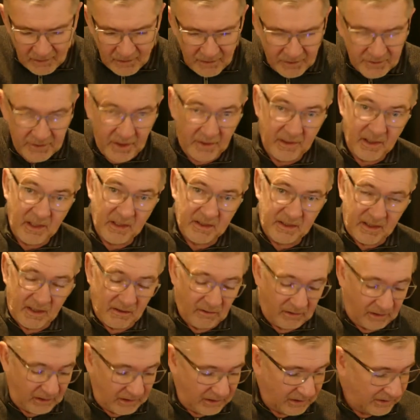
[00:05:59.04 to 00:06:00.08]
So there's our
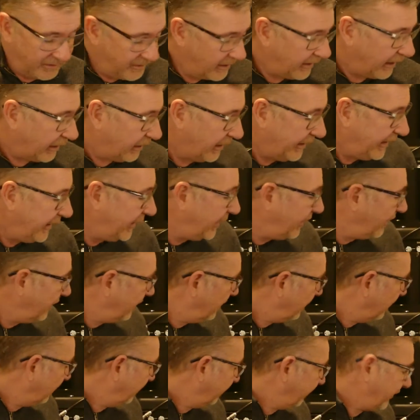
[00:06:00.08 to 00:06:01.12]

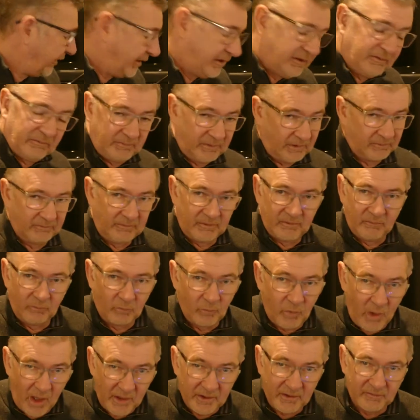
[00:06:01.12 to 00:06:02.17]
clean,
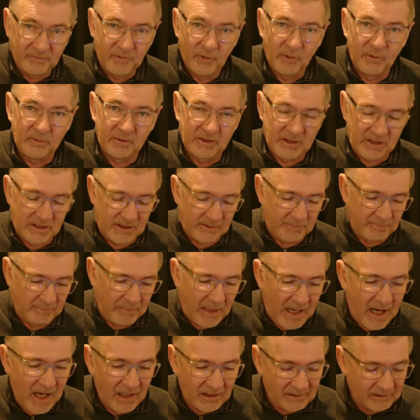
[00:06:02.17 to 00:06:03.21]
wonderful,
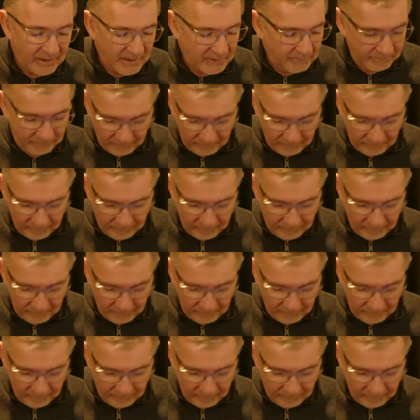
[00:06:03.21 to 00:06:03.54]
sparkly,